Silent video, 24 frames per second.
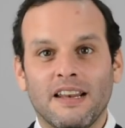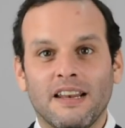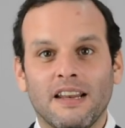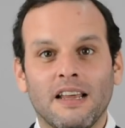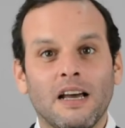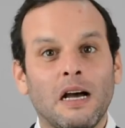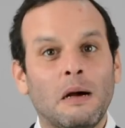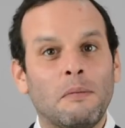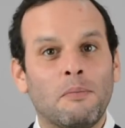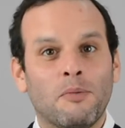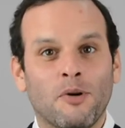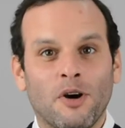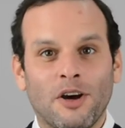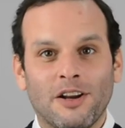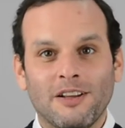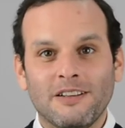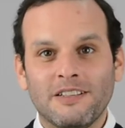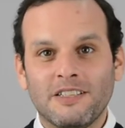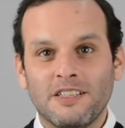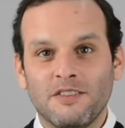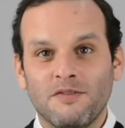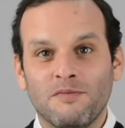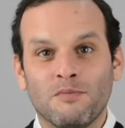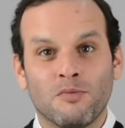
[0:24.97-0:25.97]
a product
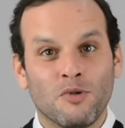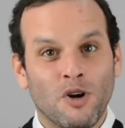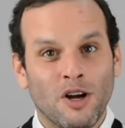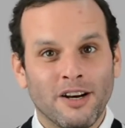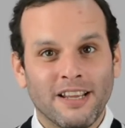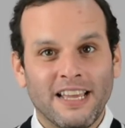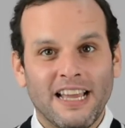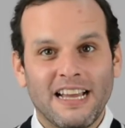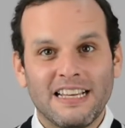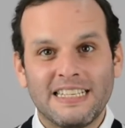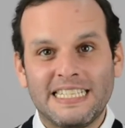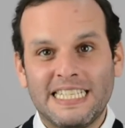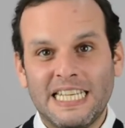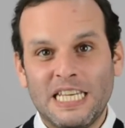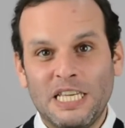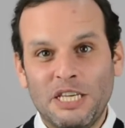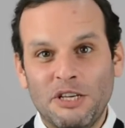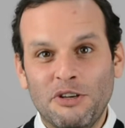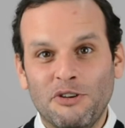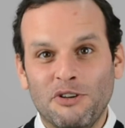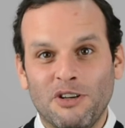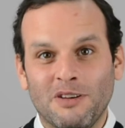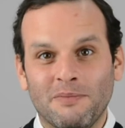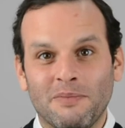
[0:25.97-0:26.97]
of Broadcasting
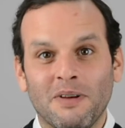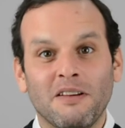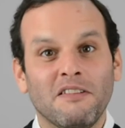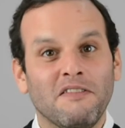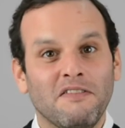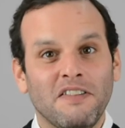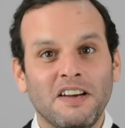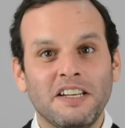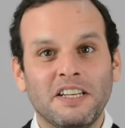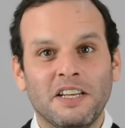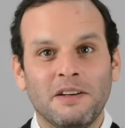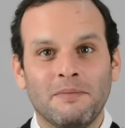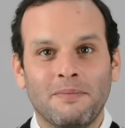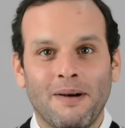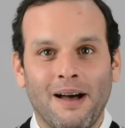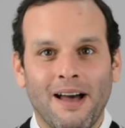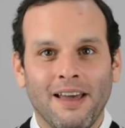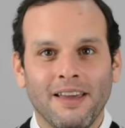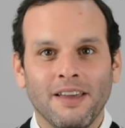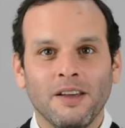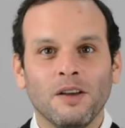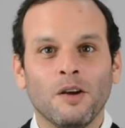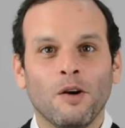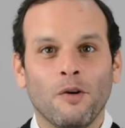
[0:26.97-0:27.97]
Europe, funded by
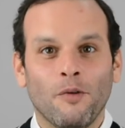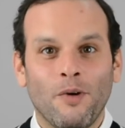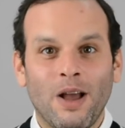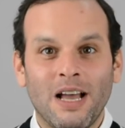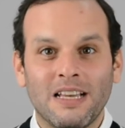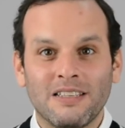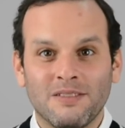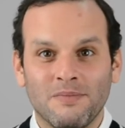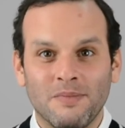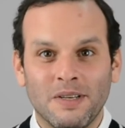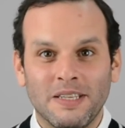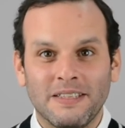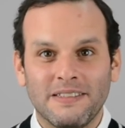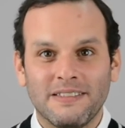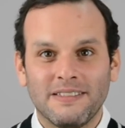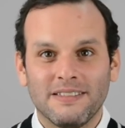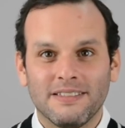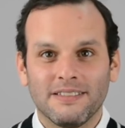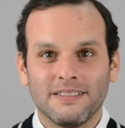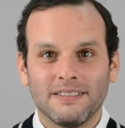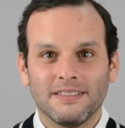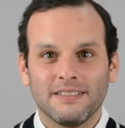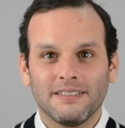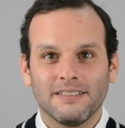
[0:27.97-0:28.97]
Erasmus.